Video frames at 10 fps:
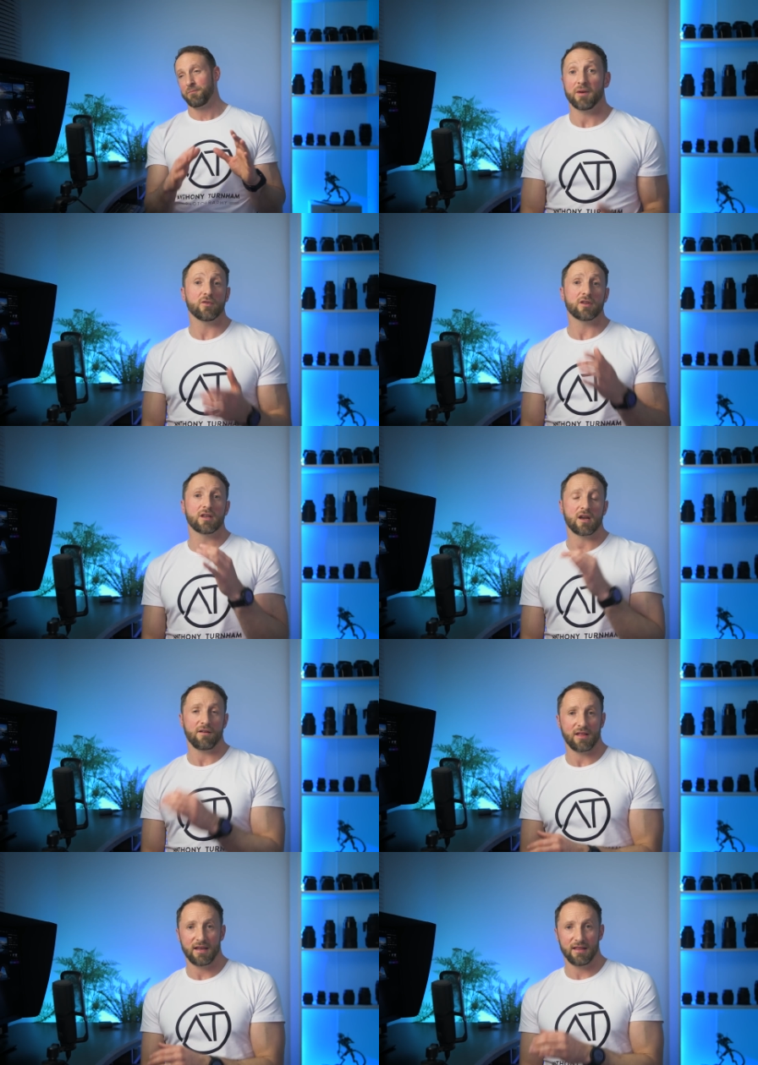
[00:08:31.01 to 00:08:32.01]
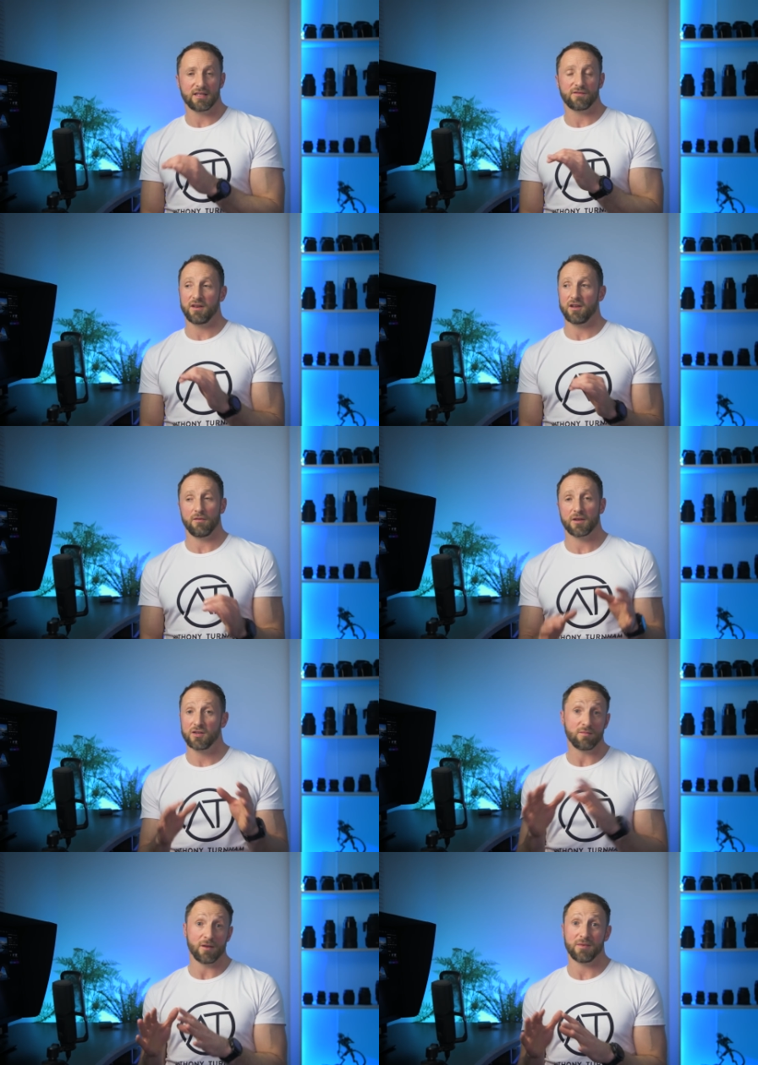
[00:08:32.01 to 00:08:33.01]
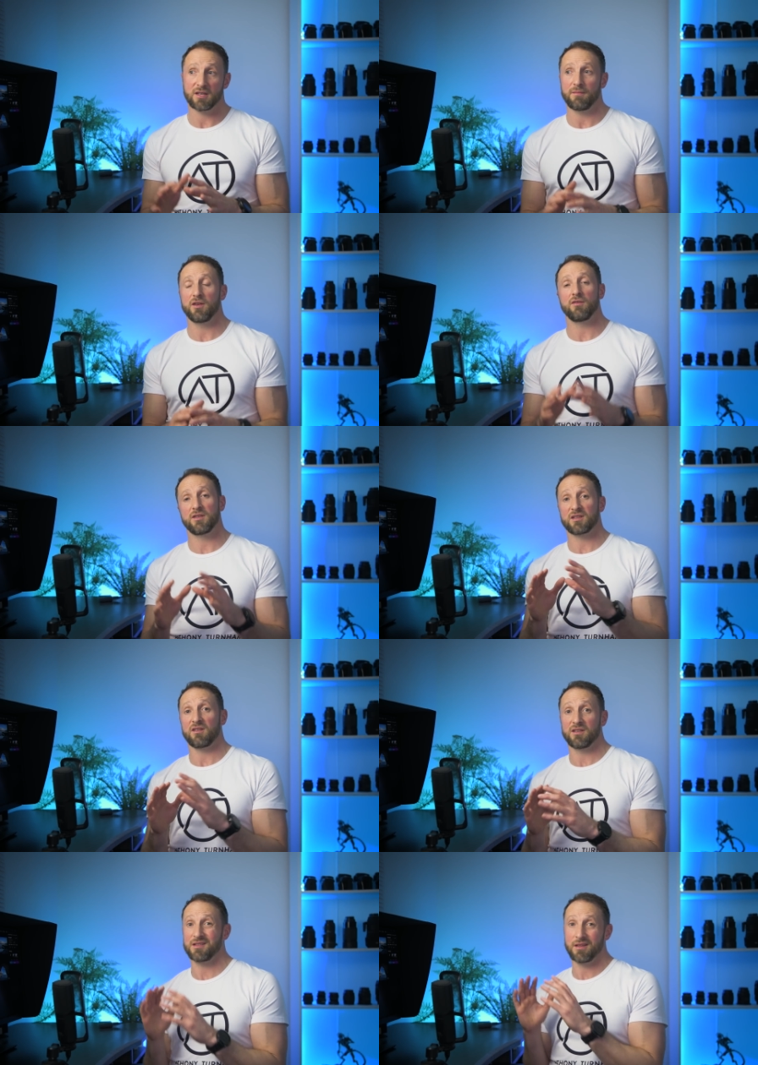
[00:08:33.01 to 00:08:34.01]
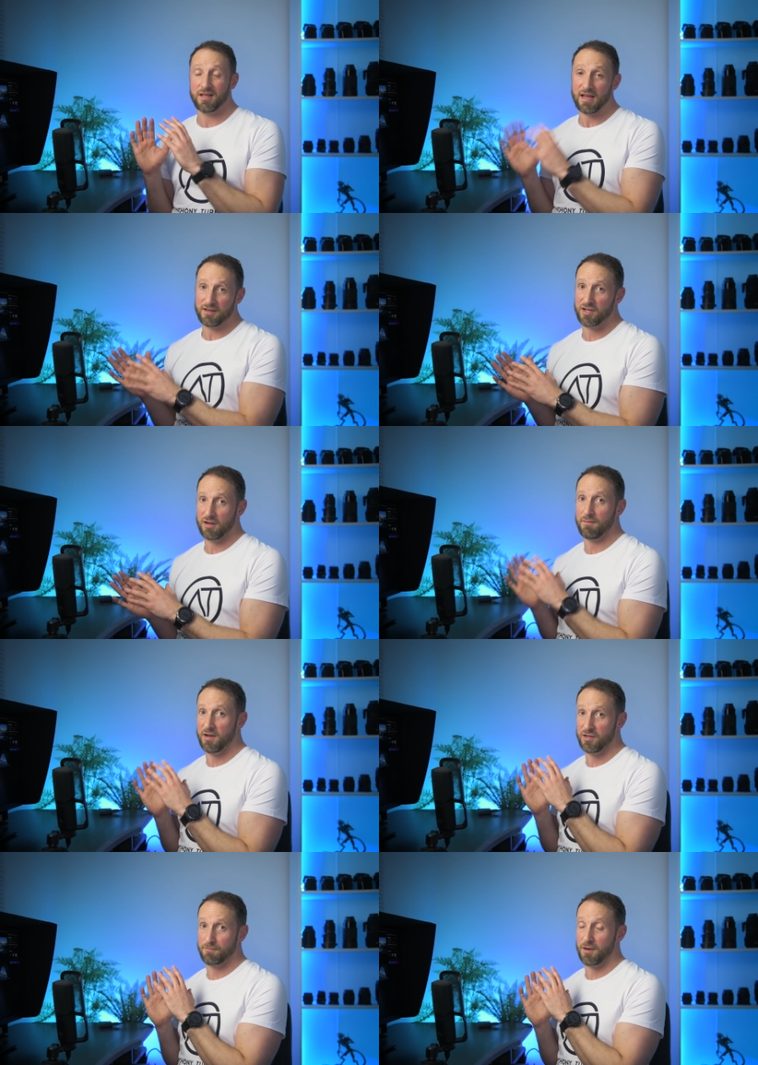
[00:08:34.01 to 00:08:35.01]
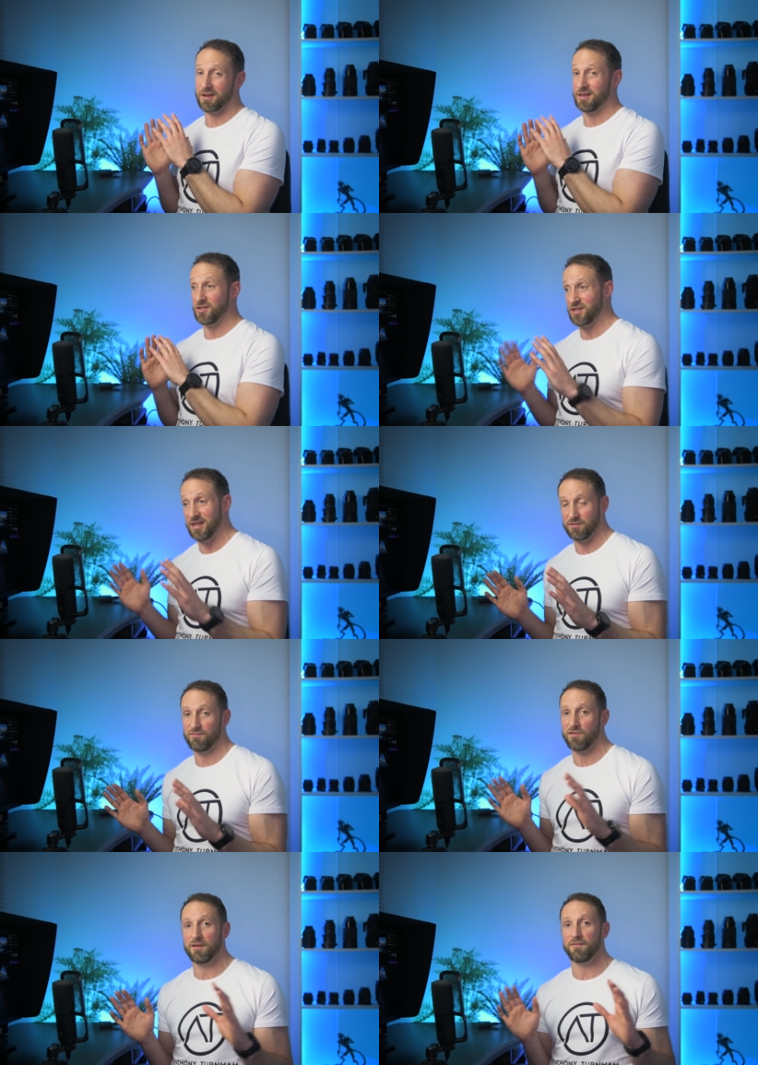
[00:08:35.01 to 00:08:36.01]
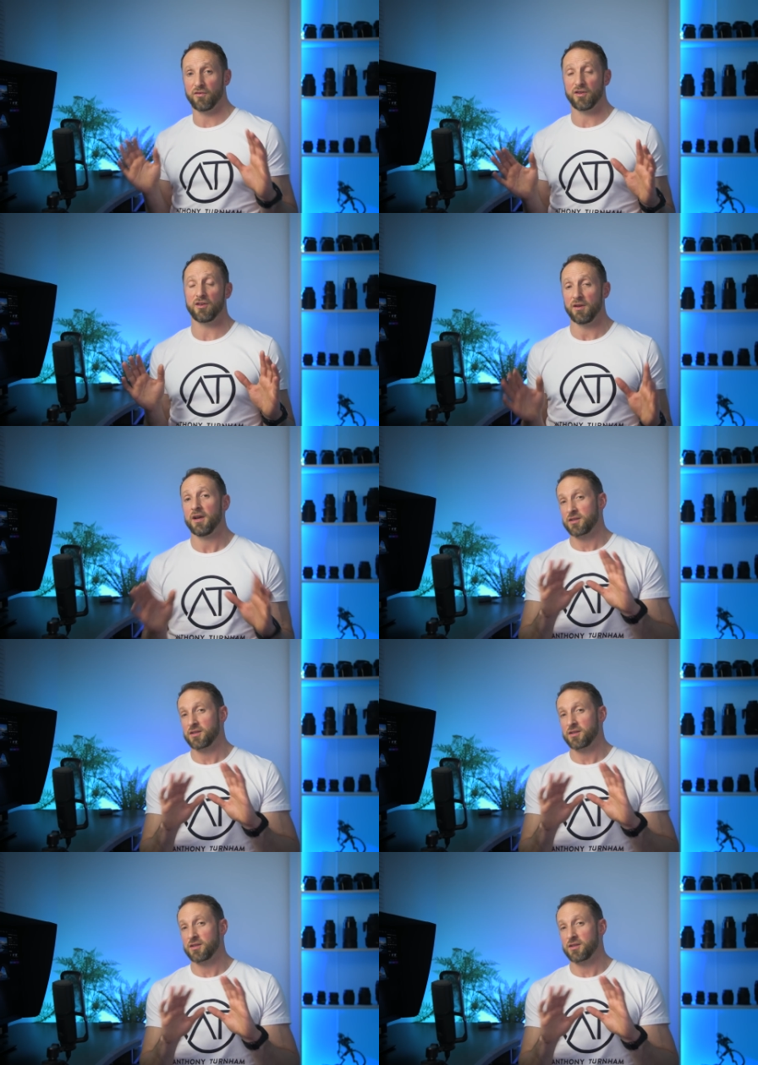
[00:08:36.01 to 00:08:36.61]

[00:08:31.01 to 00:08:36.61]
But I'm not going to cover that in this video because you might be somebody who decides that the HDR Merge plugin just isn't right for you.